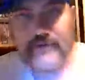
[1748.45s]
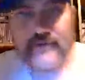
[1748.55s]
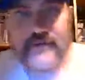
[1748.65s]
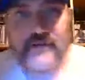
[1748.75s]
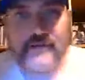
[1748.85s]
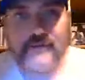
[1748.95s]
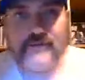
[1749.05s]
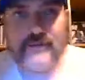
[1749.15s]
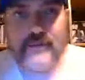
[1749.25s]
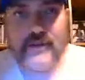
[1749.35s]

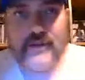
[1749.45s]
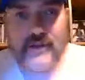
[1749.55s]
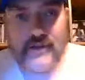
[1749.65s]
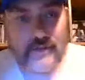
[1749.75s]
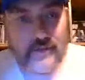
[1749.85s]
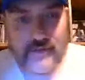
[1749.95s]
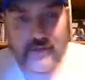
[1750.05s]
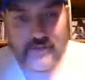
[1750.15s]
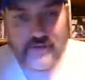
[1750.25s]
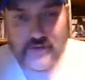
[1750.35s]
You won't
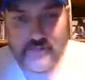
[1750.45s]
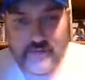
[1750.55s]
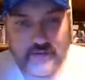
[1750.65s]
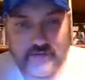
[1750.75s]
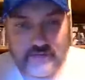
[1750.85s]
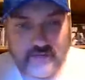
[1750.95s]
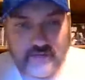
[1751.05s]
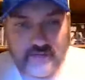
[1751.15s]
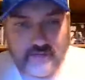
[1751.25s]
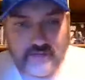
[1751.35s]
ever hear me talk
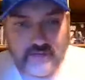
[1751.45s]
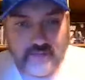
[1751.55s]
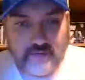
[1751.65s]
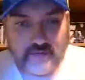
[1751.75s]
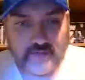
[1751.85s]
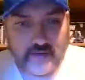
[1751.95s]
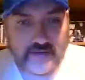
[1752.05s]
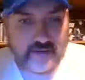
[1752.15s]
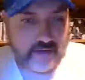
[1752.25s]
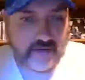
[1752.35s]
too much about the
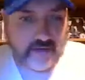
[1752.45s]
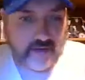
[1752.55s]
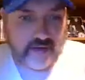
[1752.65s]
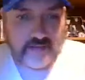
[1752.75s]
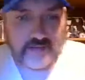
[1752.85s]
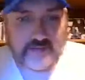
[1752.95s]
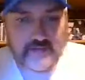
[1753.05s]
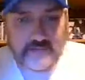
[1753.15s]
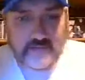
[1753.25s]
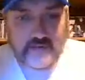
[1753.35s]

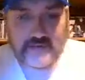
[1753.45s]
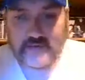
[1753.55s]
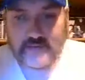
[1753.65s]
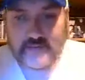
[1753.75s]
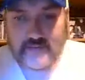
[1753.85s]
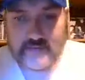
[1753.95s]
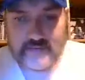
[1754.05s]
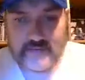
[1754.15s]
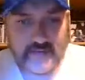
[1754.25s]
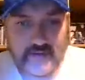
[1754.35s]
Carolinas wrestling
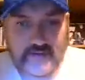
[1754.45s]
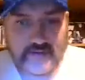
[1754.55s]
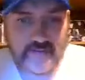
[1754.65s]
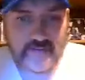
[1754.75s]
because I just